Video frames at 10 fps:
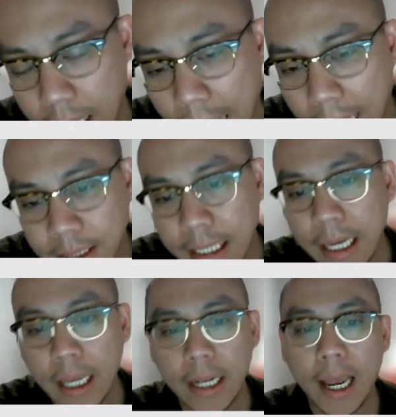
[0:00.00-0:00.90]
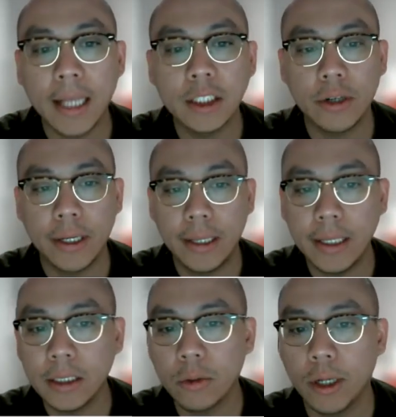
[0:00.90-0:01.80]
Asking and answering
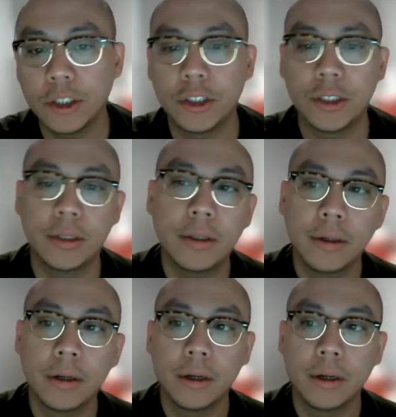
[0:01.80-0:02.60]
this question,